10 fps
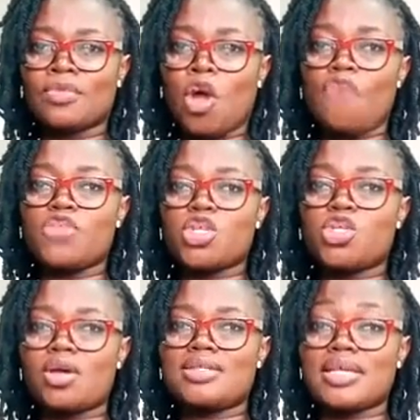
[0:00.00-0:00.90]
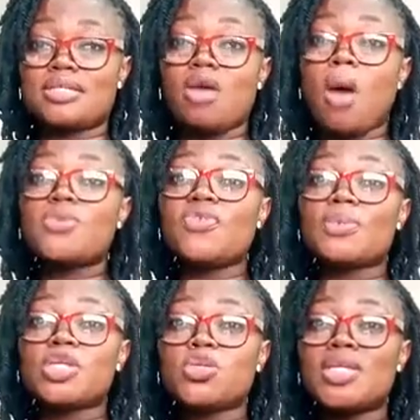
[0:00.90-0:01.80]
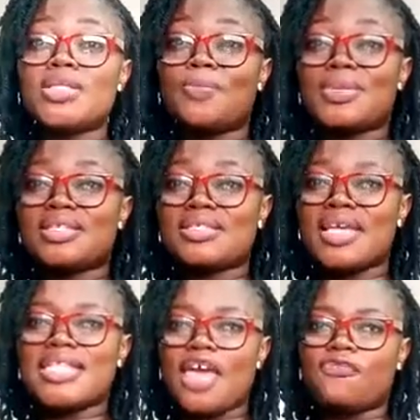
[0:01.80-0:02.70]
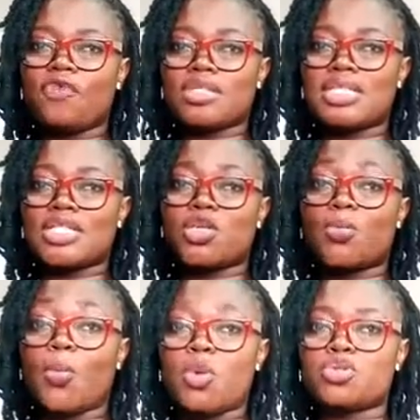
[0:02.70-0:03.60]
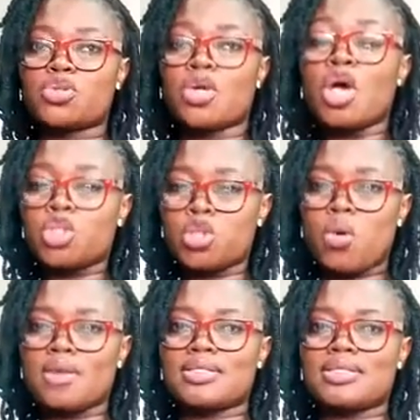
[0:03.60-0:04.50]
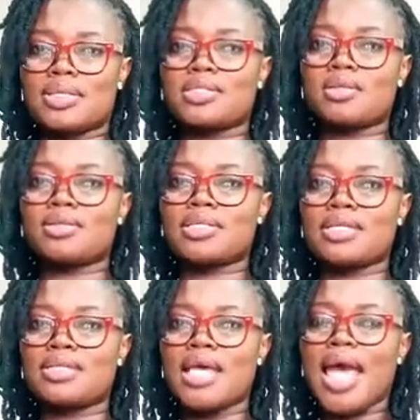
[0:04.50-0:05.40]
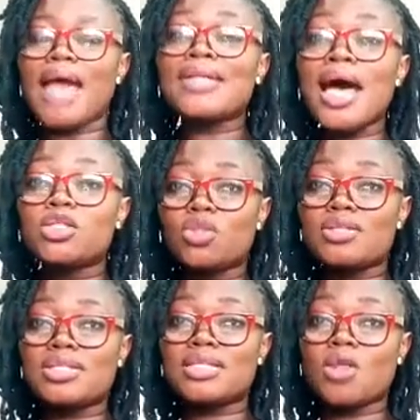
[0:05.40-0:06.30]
of your success comes from the 20% efforts that you put towards the success. And how does this